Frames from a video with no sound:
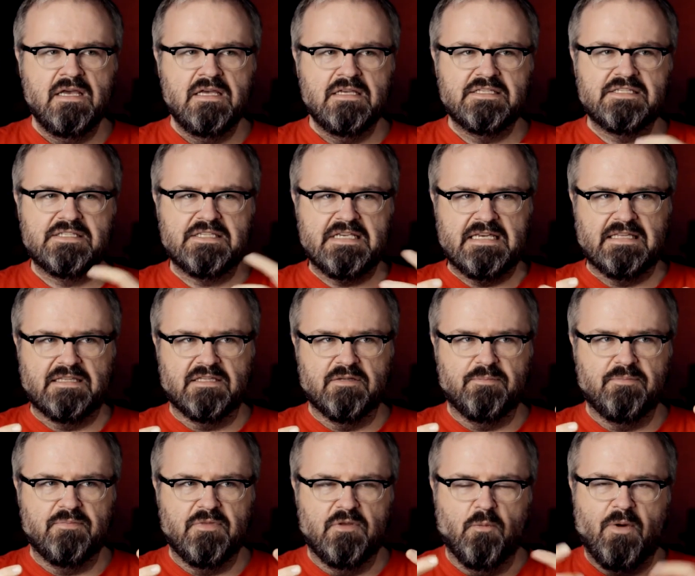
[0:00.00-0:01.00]
seeing the,
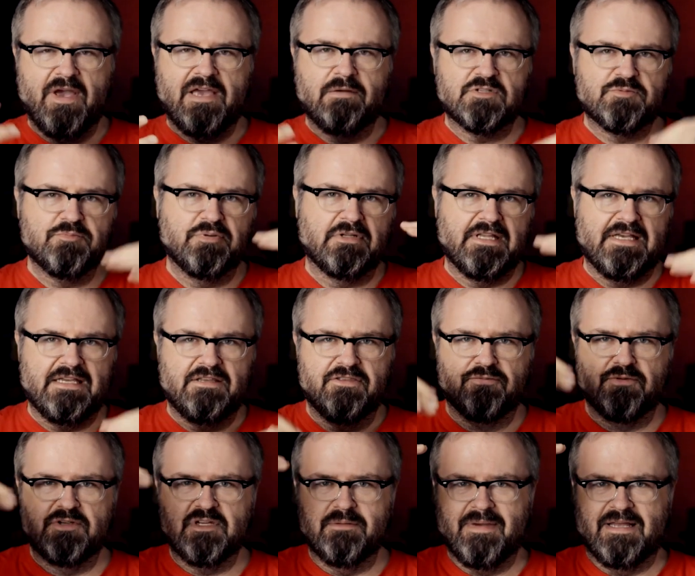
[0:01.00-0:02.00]
the way it was played
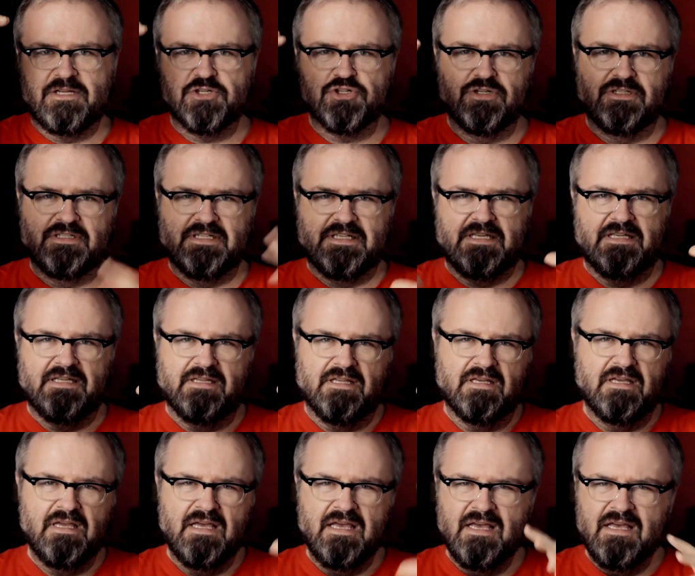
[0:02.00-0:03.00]
three dimensionally and
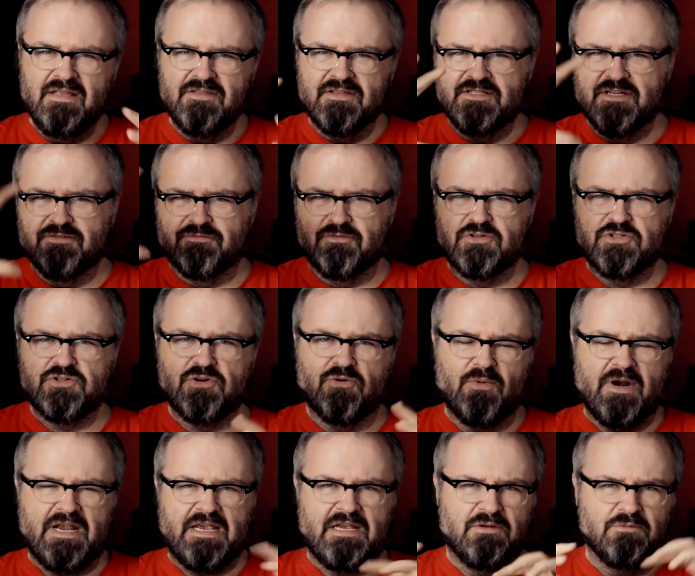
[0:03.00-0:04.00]
the, the different
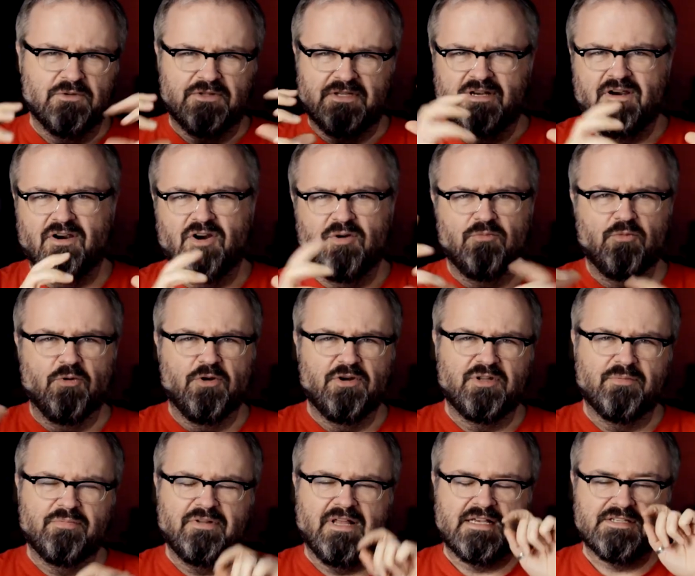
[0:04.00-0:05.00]
terrain with the cardboard
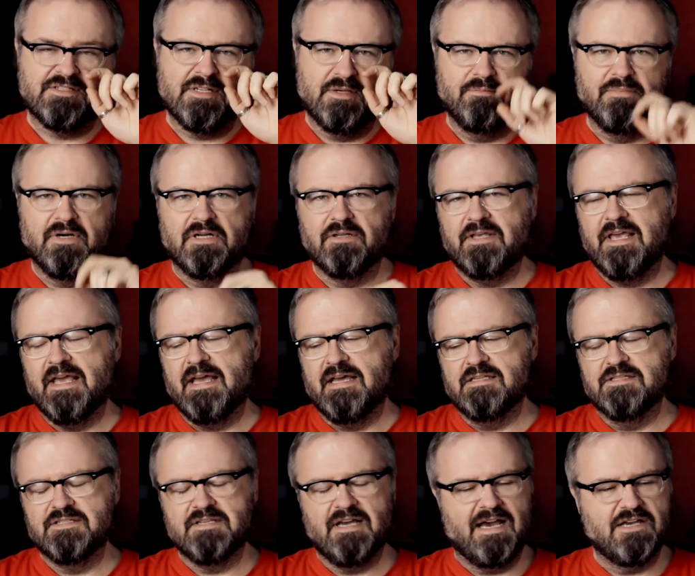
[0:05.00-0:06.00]
and the plastic
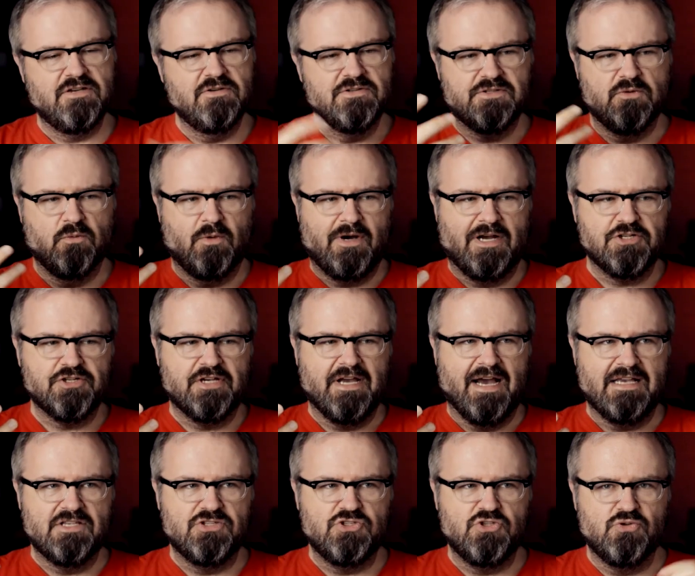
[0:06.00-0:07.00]
bulkheads. I used to watch
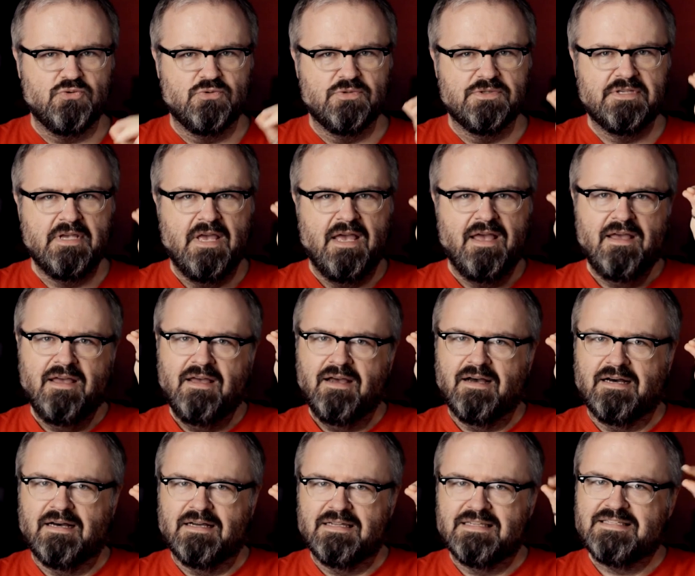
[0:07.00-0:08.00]
guys use
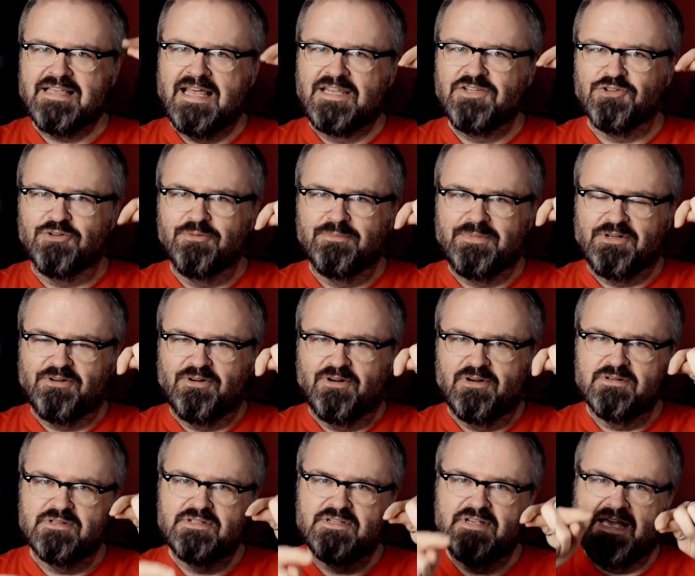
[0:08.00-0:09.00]
uh, dental
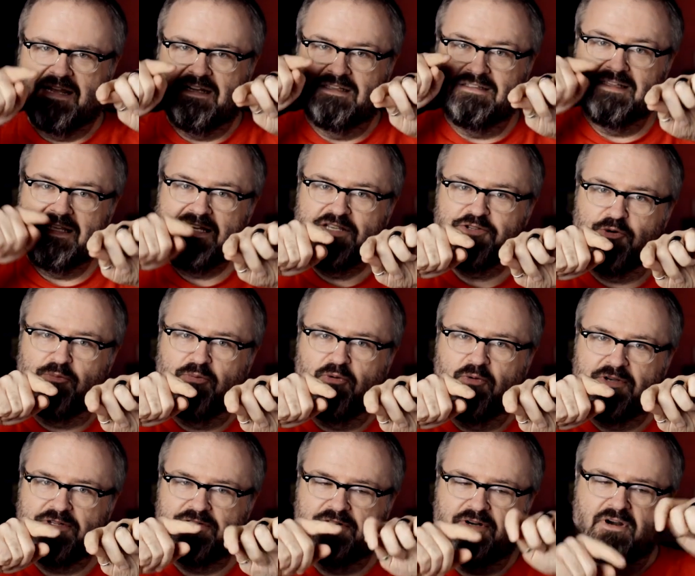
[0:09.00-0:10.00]
mirrors and a laser
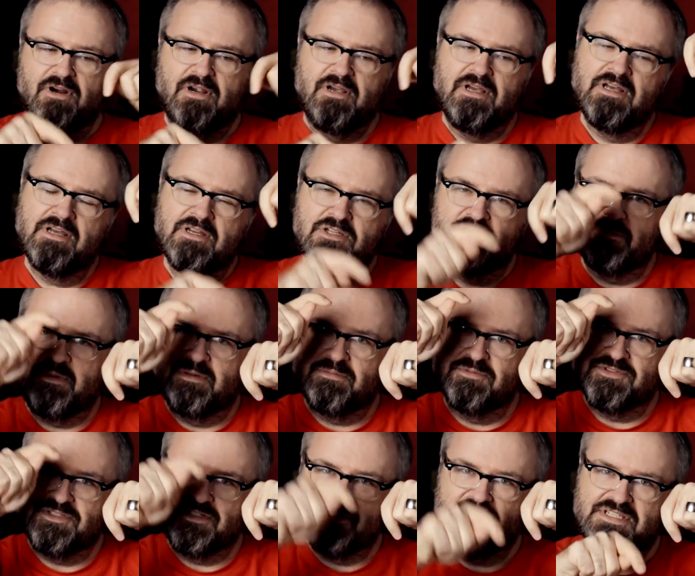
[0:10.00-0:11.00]
pointer to be
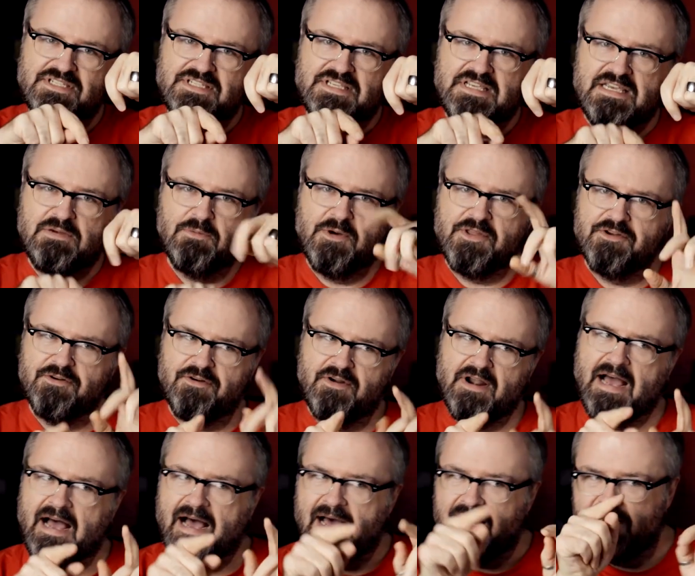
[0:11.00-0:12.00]
able to see whether or
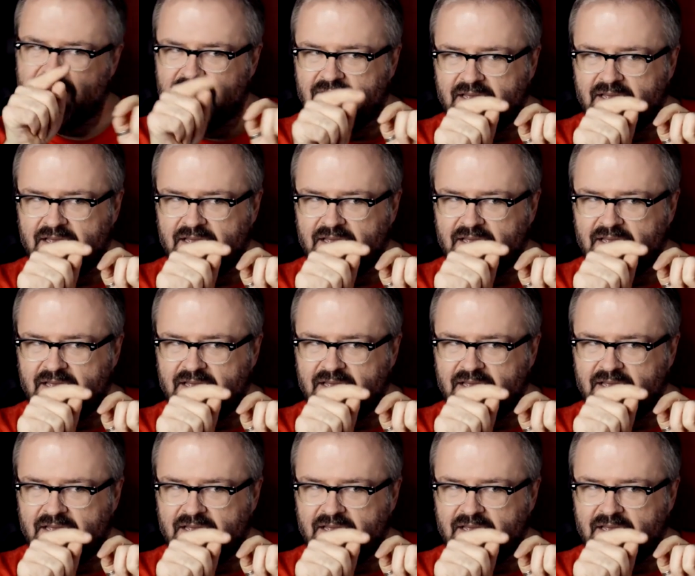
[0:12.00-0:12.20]
not